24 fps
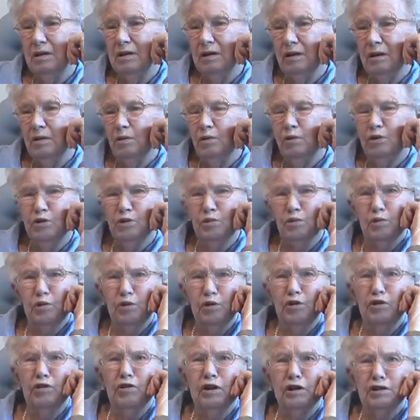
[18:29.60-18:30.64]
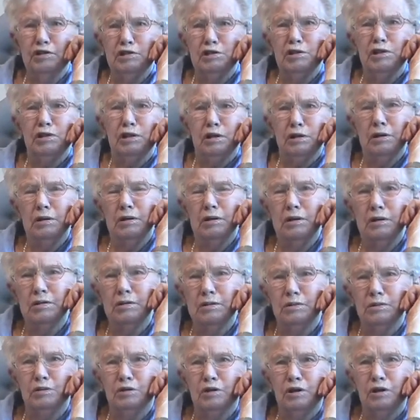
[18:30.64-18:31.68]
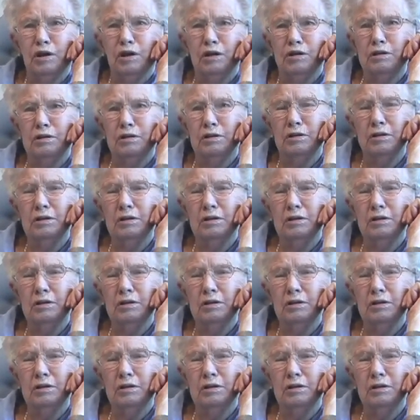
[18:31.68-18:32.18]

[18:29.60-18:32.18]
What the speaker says: when you got sick, because it was hard to.